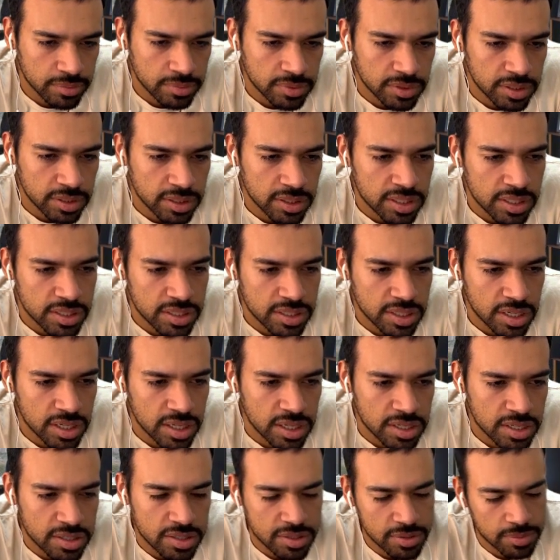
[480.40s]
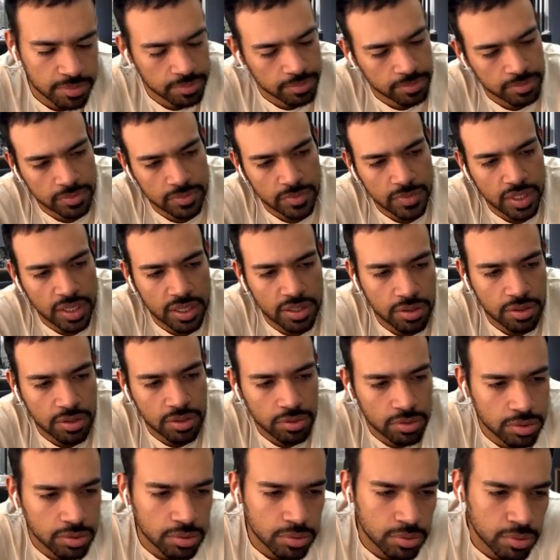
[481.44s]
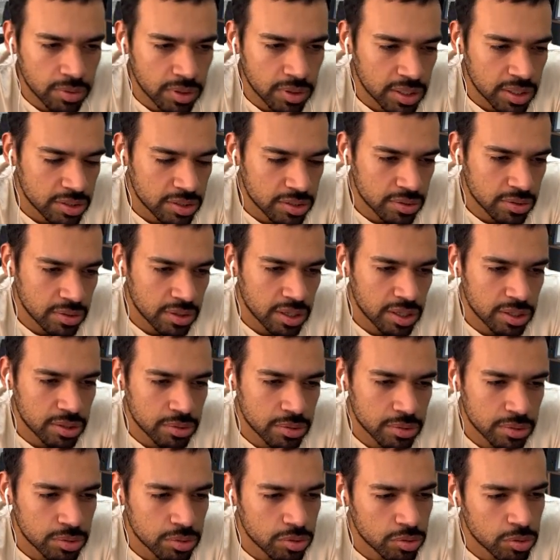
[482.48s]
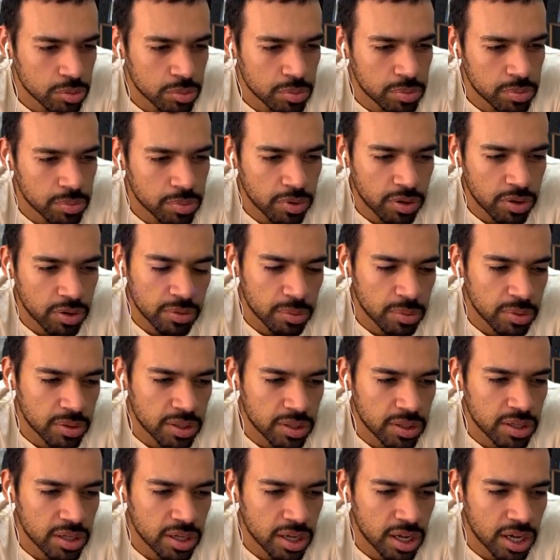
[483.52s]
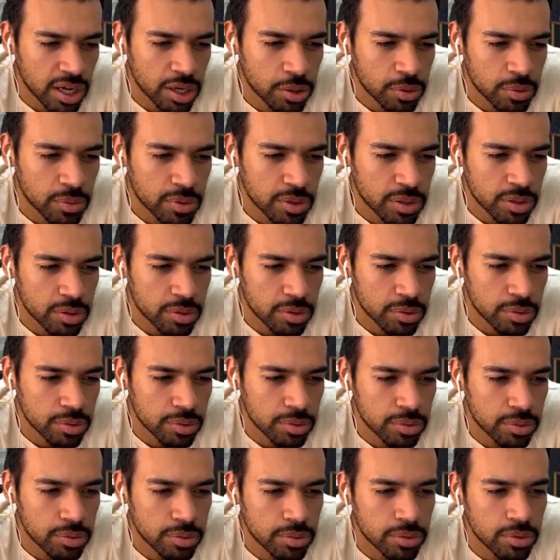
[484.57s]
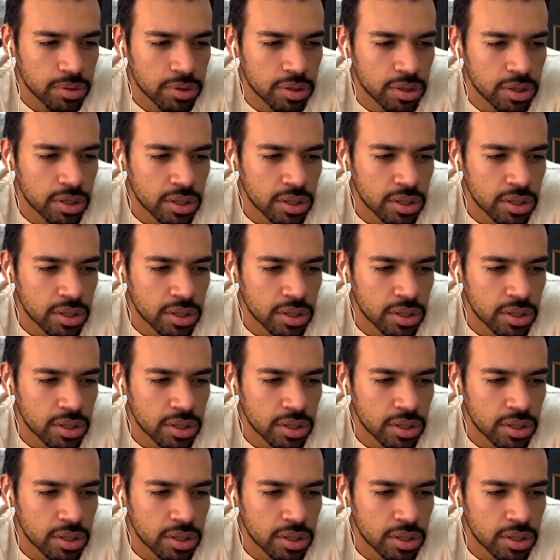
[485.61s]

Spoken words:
in this case, I don't know what I will do. Probably I will.